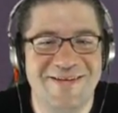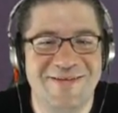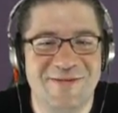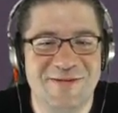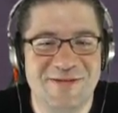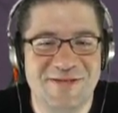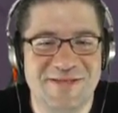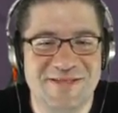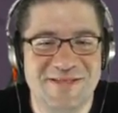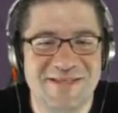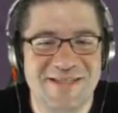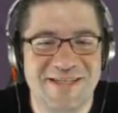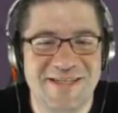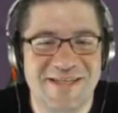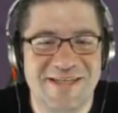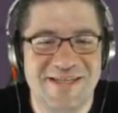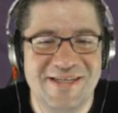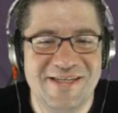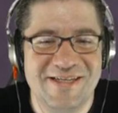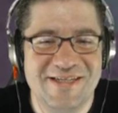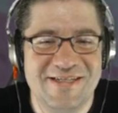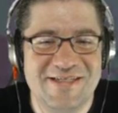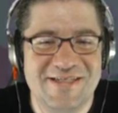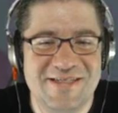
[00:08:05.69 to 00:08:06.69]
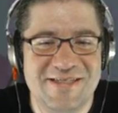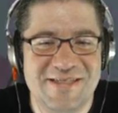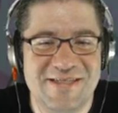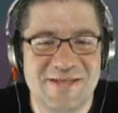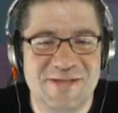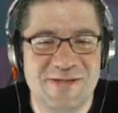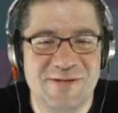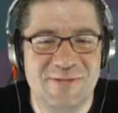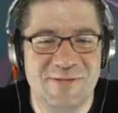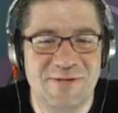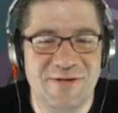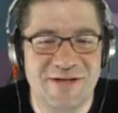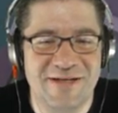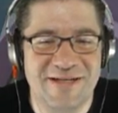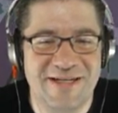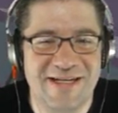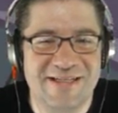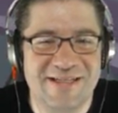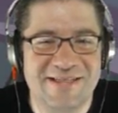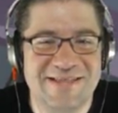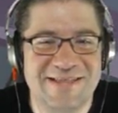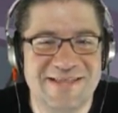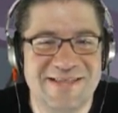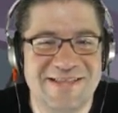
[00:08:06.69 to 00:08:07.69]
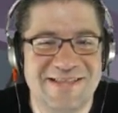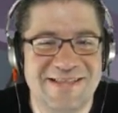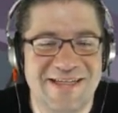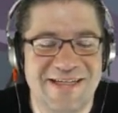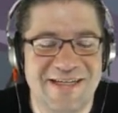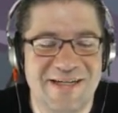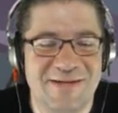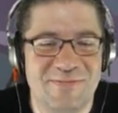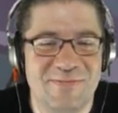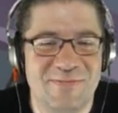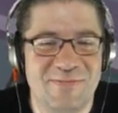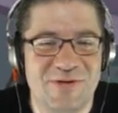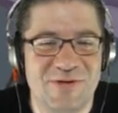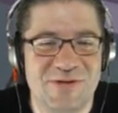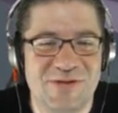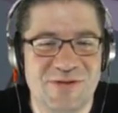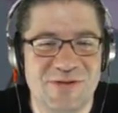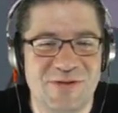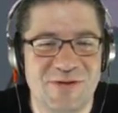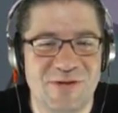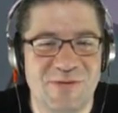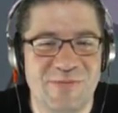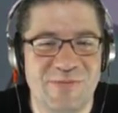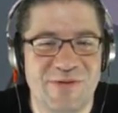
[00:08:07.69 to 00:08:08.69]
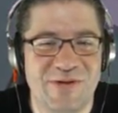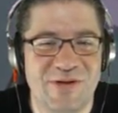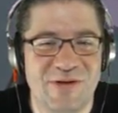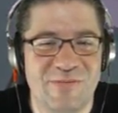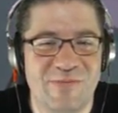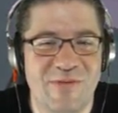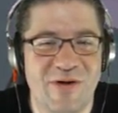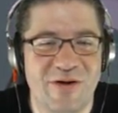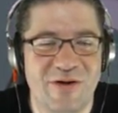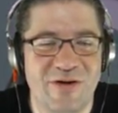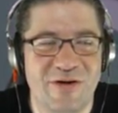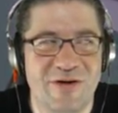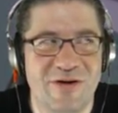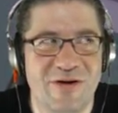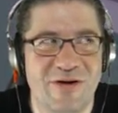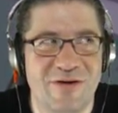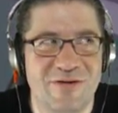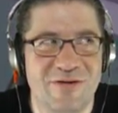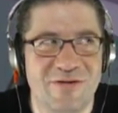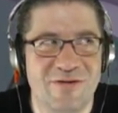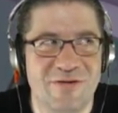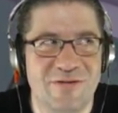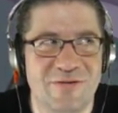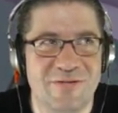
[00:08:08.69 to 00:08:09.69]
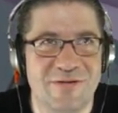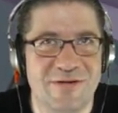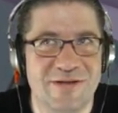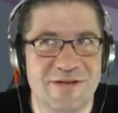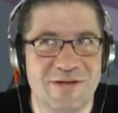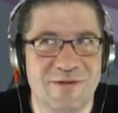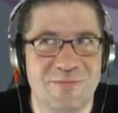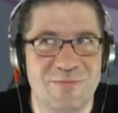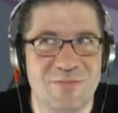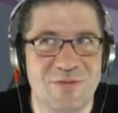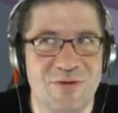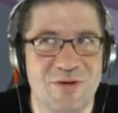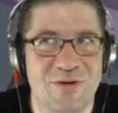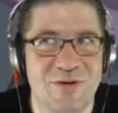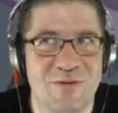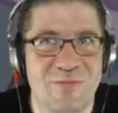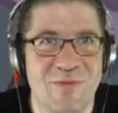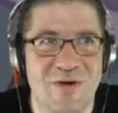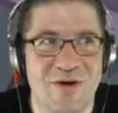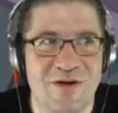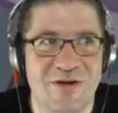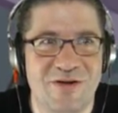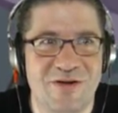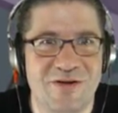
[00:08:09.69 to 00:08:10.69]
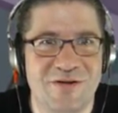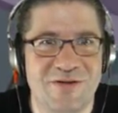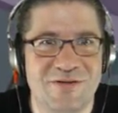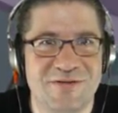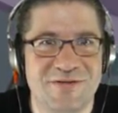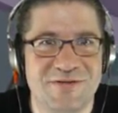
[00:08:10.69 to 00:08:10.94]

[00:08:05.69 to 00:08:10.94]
which sticks you on a desk and it puts your computer monitor onto a computer monitor,